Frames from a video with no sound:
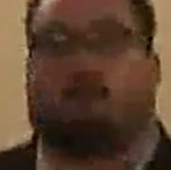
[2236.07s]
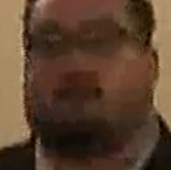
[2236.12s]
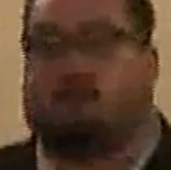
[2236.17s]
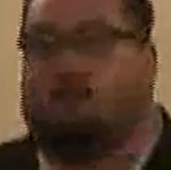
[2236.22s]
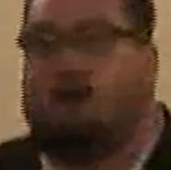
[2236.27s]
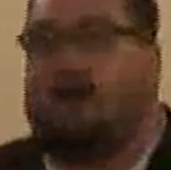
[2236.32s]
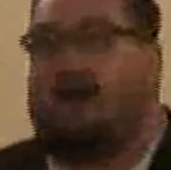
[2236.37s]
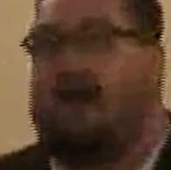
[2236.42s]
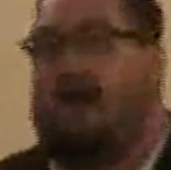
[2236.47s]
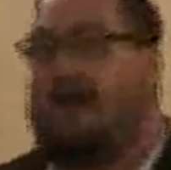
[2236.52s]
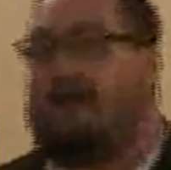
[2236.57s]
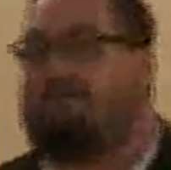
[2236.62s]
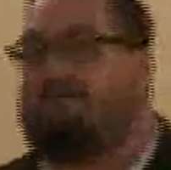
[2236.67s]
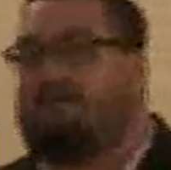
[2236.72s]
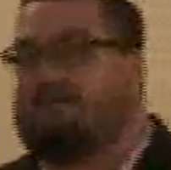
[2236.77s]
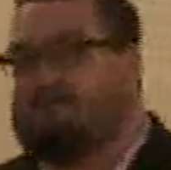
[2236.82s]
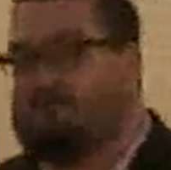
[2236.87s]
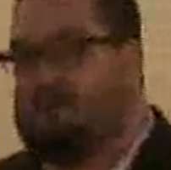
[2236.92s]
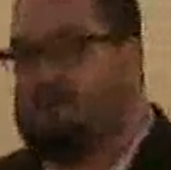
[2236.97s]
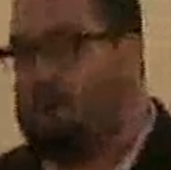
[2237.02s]
and you
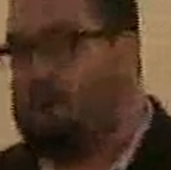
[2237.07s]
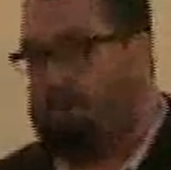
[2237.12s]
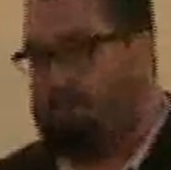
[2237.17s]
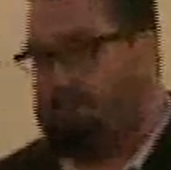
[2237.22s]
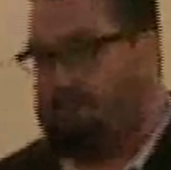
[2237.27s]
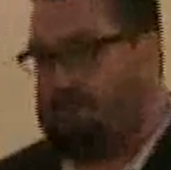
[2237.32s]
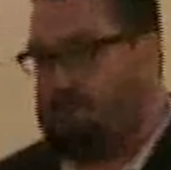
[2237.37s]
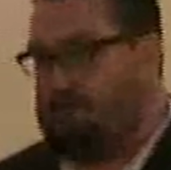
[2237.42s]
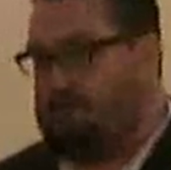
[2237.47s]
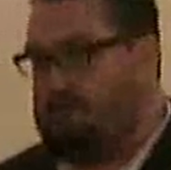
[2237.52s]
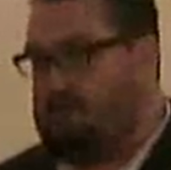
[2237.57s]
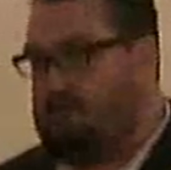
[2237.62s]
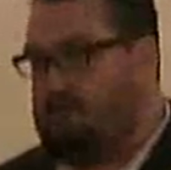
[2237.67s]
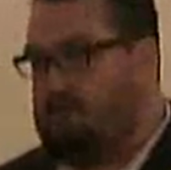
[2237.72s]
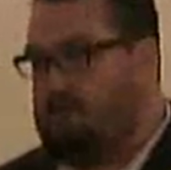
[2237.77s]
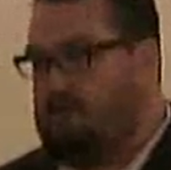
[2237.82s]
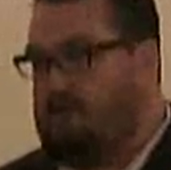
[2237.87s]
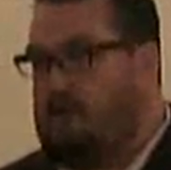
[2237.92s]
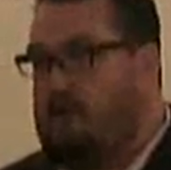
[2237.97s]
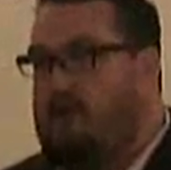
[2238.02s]
have this hope.
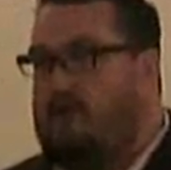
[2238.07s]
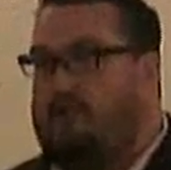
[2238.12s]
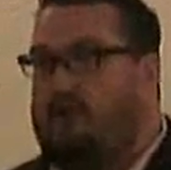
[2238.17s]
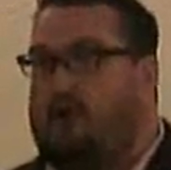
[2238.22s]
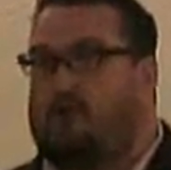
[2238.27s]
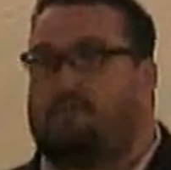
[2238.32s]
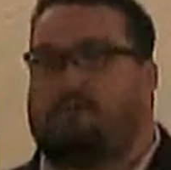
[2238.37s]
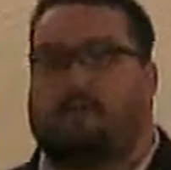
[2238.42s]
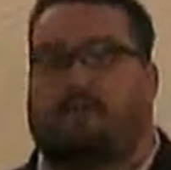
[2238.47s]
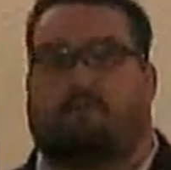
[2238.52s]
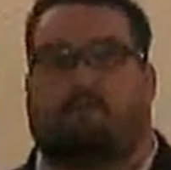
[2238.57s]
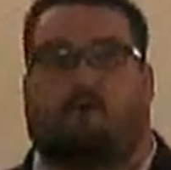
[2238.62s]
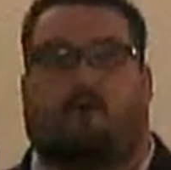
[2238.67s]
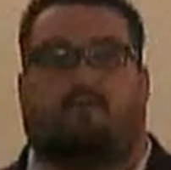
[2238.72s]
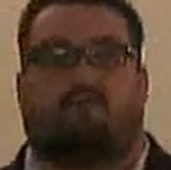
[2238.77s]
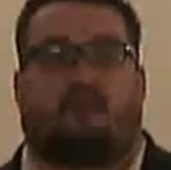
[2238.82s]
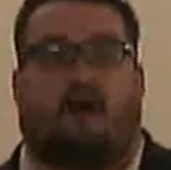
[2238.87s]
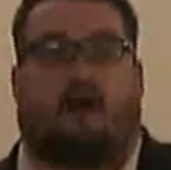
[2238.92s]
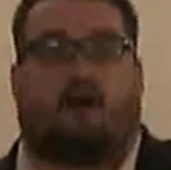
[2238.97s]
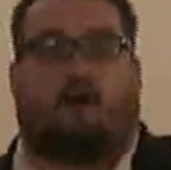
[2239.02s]
There are
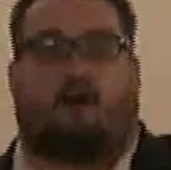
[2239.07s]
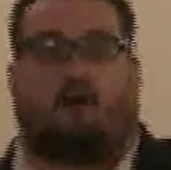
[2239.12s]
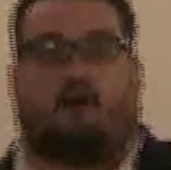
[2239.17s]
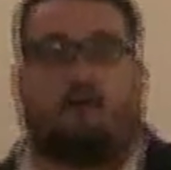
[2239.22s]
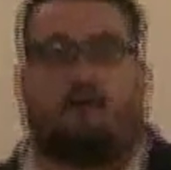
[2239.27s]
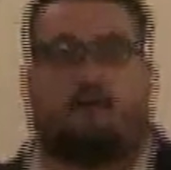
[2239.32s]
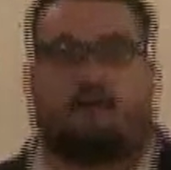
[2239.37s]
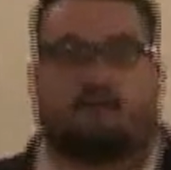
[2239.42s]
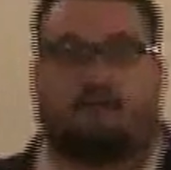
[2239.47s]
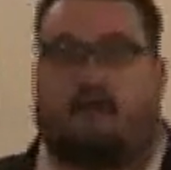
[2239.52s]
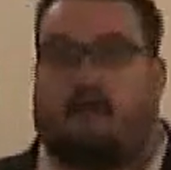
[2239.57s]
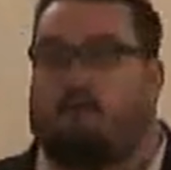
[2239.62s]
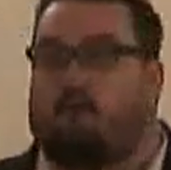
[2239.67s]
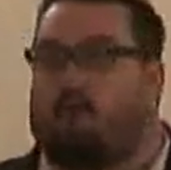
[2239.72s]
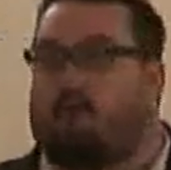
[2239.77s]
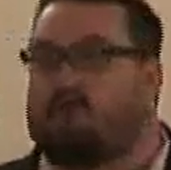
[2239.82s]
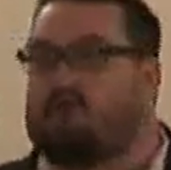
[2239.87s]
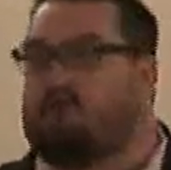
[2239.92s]
people who have not heard it yet.